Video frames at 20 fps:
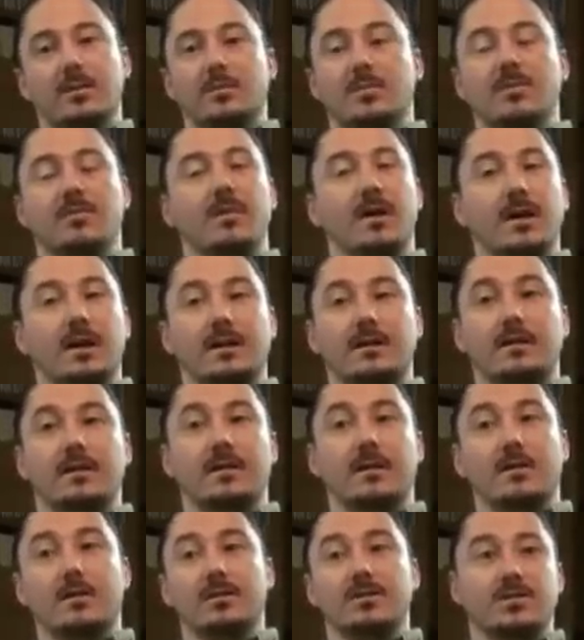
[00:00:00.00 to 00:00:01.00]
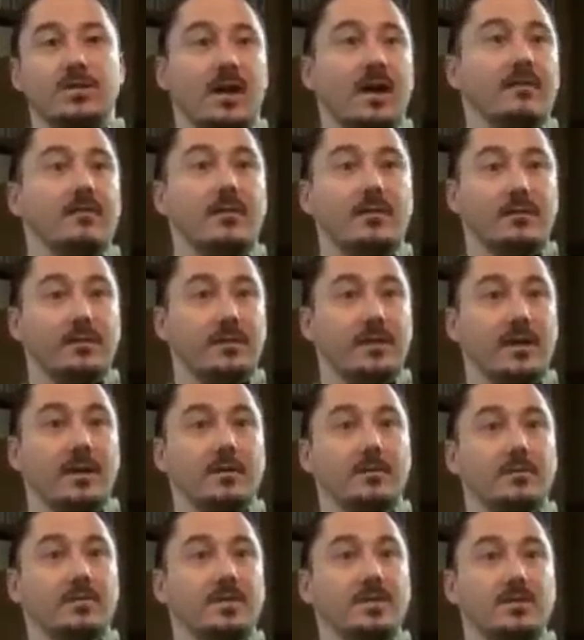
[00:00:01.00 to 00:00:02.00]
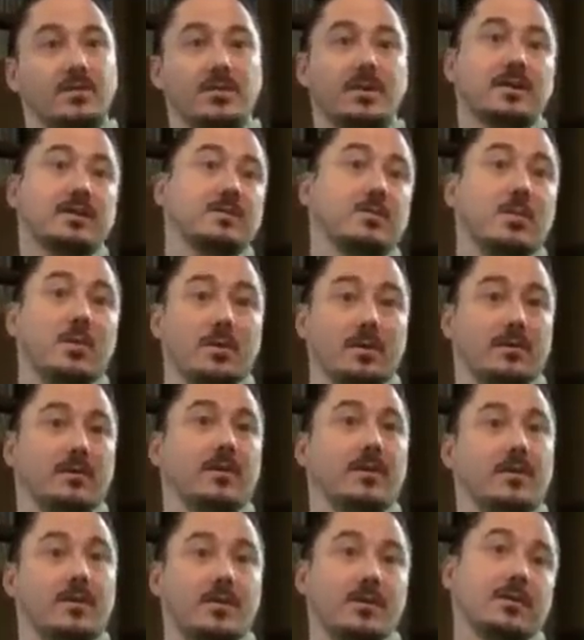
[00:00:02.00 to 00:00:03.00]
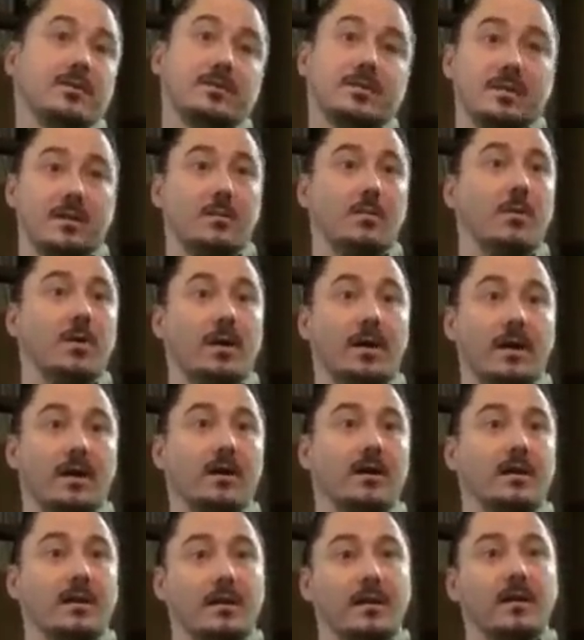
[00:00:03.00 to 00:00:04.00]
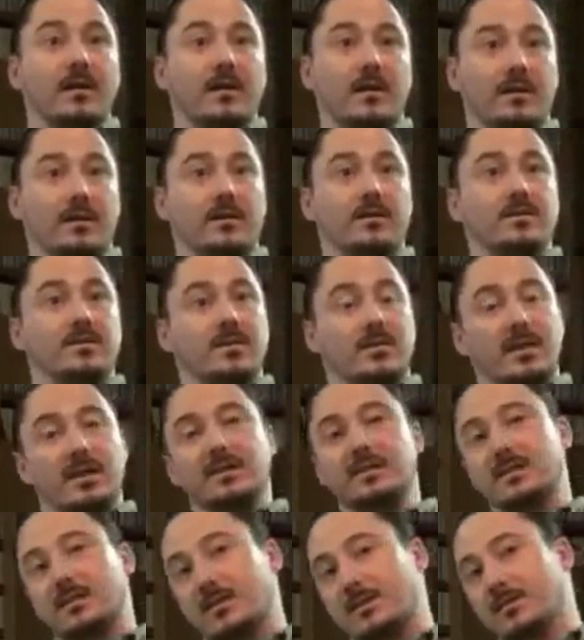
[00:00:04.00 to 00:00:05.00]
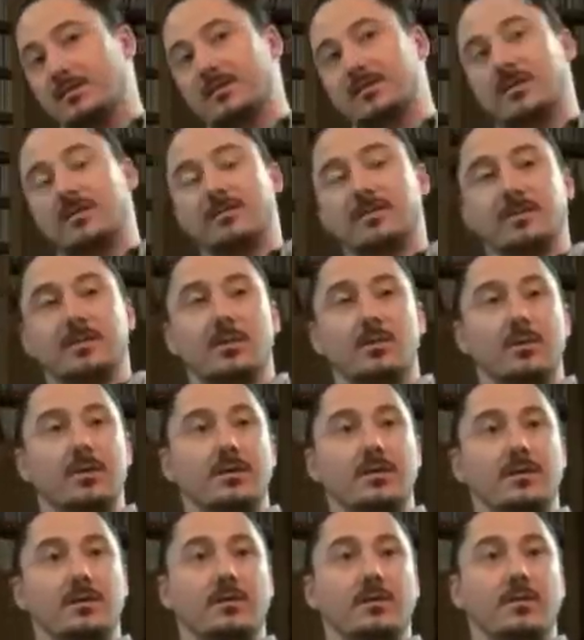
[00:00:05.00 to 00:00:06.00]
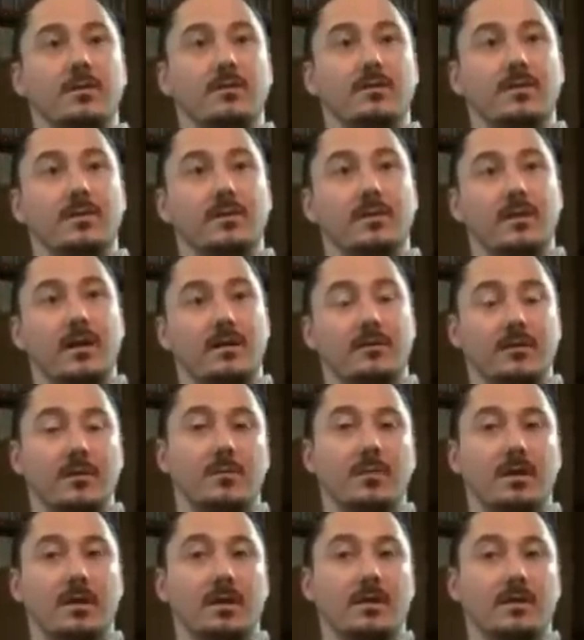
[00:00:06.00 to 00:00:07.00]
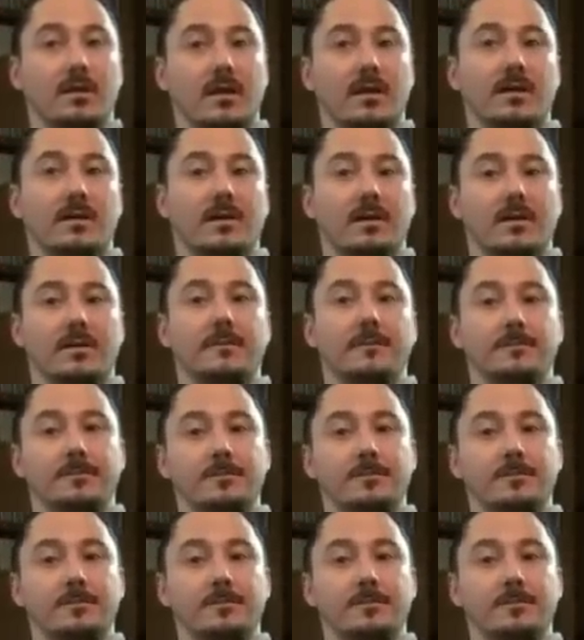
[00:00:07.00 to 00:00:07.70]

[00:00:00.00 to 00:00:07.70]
We provide, you know, a driver for them to transport their crew somewhere, you know, so that's another service that we do for everybody in the area.